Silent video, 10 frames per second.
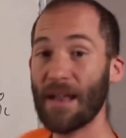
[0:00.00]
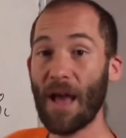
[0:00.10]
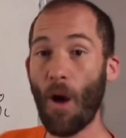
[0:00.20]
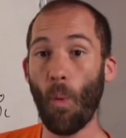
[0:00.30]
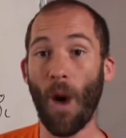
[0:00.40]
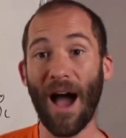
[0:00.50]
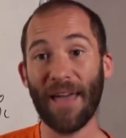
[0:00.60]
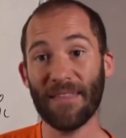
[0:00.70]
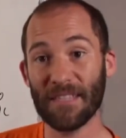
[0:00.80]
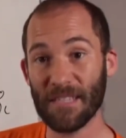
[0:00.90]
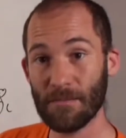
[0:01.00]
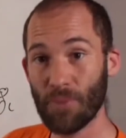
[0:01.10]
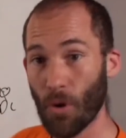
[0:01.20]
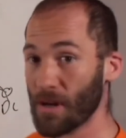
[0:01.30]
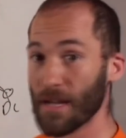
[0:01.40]
Now, why this is
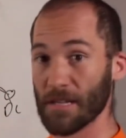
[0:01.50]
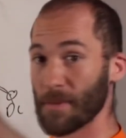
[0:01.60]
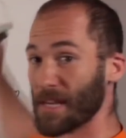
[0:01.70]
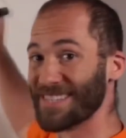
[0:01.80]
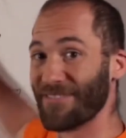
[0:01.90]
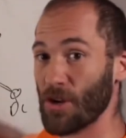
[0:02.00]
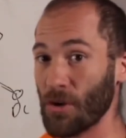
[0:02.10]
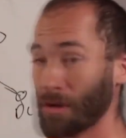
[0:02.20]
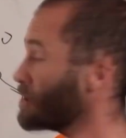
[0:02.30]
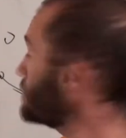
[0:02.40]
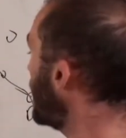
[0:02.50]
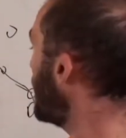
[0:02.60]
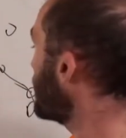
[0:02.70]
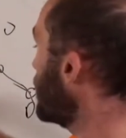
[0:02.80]
important is because if a nuclear bomb